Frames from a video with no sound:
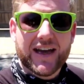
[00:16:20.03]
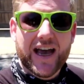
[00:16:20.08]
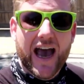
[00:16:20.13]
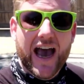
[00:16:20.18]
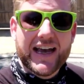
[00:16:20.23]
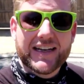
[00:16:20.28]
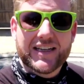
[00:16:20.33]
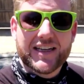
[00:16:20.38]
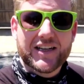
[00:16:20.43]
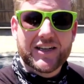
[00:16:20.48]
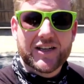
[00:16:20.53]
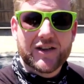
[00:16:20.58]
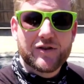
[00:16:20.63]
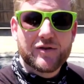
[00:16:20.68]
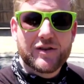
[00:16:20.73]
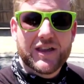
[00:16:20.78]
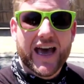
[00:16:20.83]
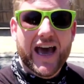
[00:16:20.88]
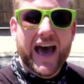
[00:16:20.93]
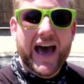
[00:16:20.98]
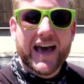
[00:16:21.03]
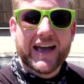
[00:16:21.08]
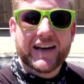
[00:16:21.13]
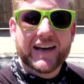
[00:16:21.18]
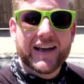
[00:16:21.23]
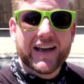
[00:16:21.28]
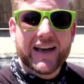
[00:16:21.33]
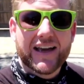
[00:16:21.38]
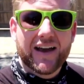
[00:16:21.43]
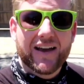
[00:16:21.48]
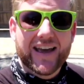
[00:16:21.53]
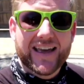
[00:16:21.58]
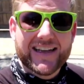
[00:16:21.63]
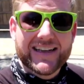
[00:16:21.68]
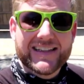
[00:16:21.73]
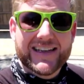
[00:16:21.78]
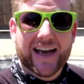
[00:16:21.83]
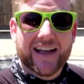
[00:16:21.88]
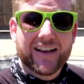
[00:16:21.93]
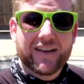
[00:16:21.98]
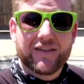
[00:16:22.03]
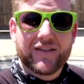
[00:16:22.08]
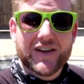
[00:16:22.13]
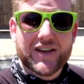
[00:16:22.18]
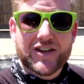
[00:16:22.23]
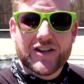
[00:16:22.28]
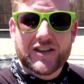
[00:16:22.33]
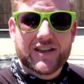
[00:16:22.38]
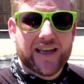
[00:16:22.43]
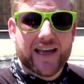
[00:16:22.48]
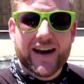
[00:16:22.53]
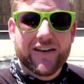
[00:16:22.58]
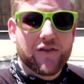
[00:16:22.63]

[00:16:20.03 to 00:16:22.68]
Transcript: guy to do that in television that